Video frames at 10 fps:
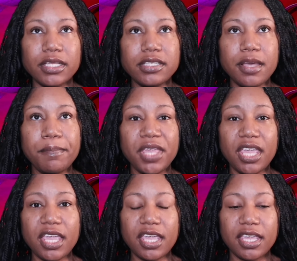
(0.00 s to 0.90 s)
to
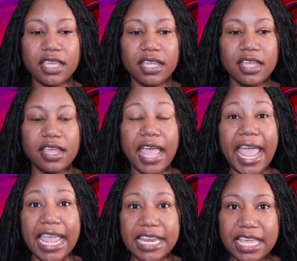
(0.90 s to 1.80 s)
be
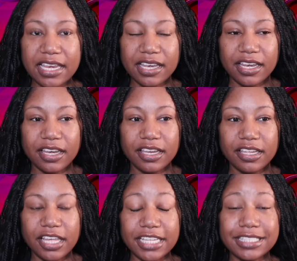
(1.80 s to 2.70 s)
hated,
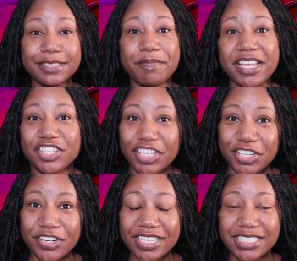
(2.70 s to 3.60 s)
especially
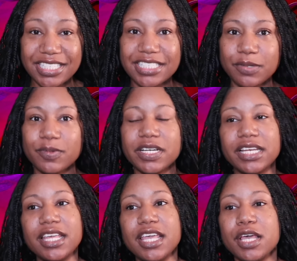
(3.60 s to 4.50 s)
during season
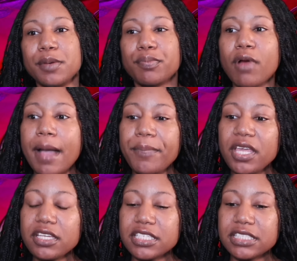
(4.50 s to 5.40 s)
1.
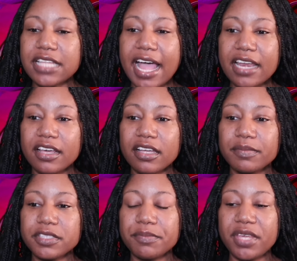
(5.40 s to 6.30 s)
Propping Lestat
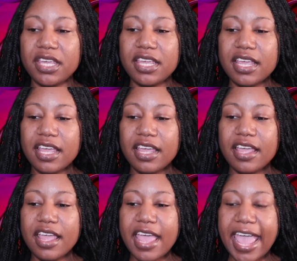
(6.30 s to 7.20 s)
up to be
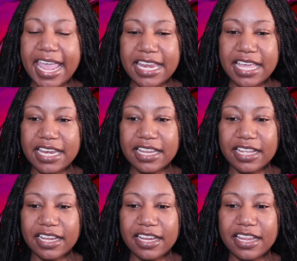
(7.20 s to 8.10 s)
hated
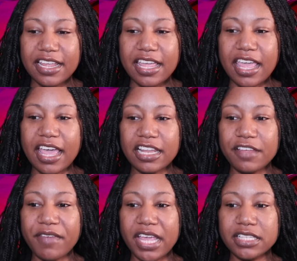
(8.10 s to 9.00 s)

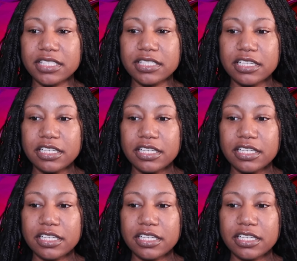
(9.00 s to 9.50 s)
elevates